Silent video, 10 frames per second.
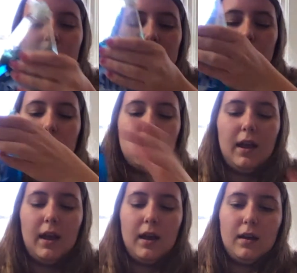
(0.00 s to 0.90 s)
So we're gonna
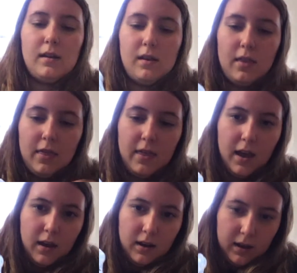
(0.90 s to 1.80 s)
add
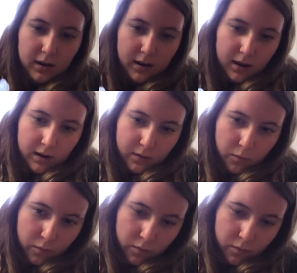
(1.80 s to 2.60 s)
that in and